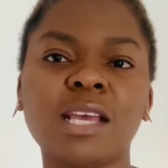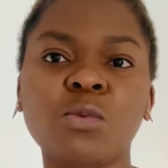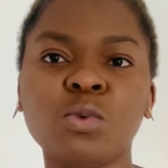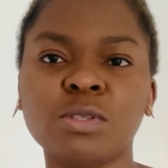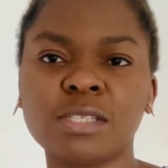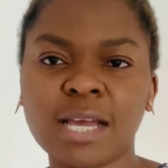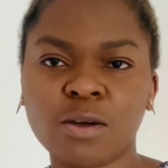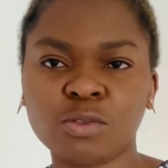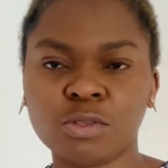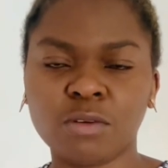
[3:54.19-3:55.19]
It will
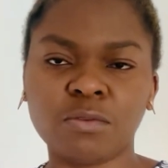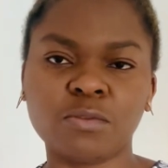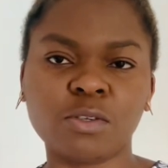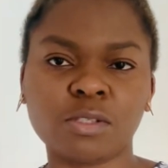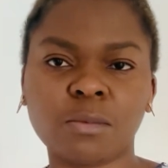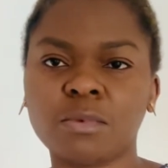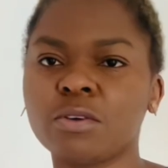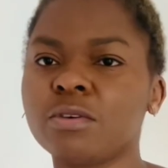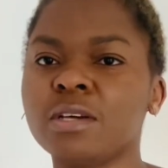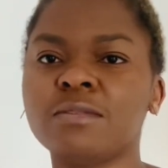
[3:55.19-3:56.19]
tell you if you've done
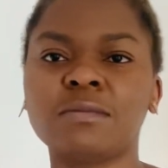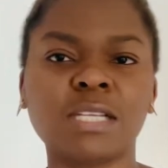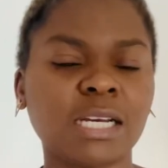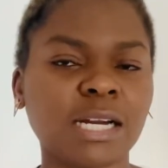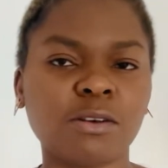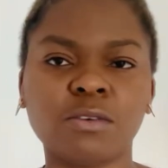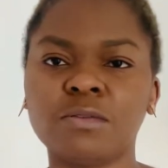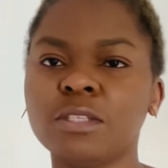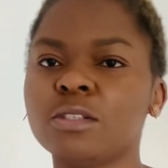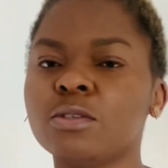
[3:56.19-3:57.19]
something wrong, if they've taken out
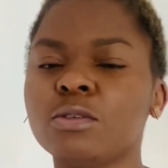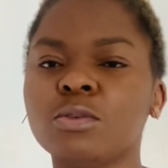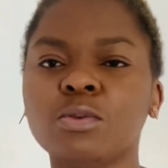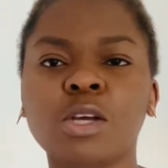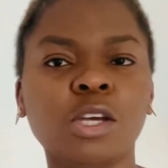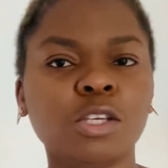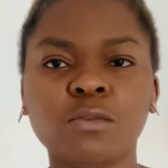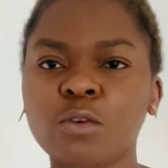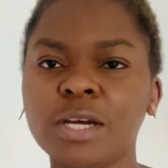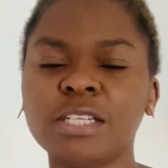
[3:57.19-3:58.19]
your video or
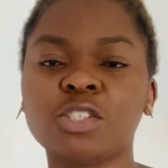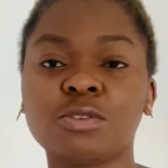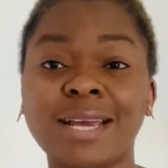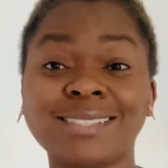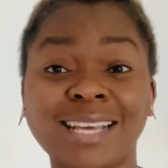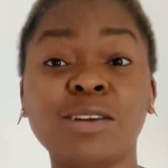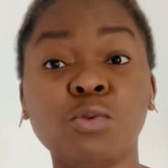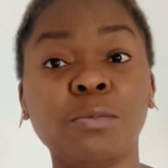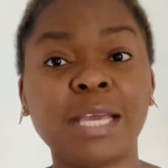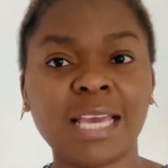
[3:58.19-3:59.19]
you've got any strikes, it
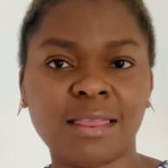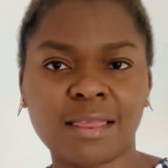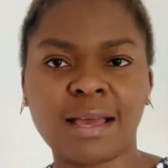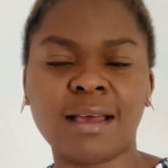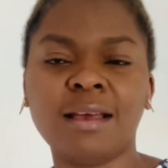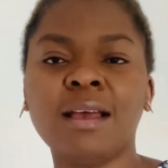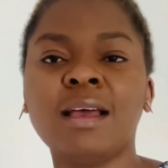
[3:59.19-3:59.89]
will be in there.